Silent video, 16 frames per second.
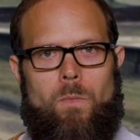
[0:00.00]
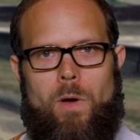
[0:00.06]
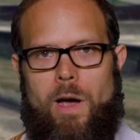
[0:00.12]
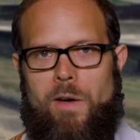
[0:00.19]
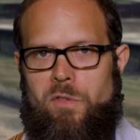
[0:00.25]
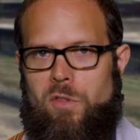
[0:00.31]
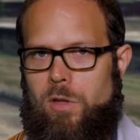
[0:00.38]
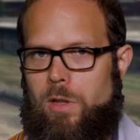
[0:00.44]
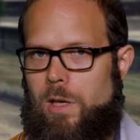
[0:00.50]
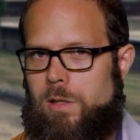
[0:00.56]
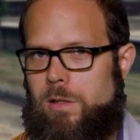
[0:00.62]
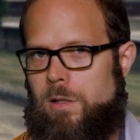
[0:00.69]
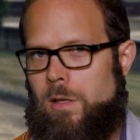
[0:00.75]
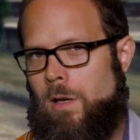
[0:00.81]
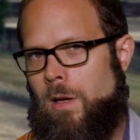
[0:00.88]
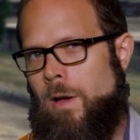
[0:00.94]
After
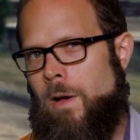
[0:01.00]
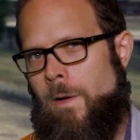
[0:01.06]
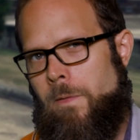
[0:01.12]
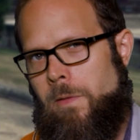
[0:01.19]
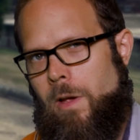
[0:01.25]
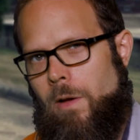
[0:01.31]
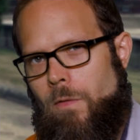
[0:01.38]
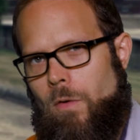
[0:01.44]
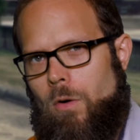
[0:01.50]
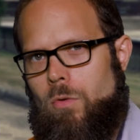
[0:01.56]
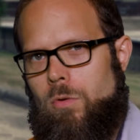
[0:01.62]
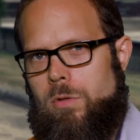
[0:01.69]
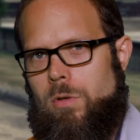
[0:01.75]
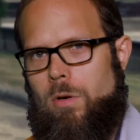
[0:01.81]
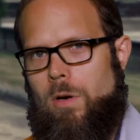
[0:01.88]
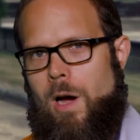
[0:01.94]
this, they
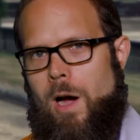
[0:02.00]
focus on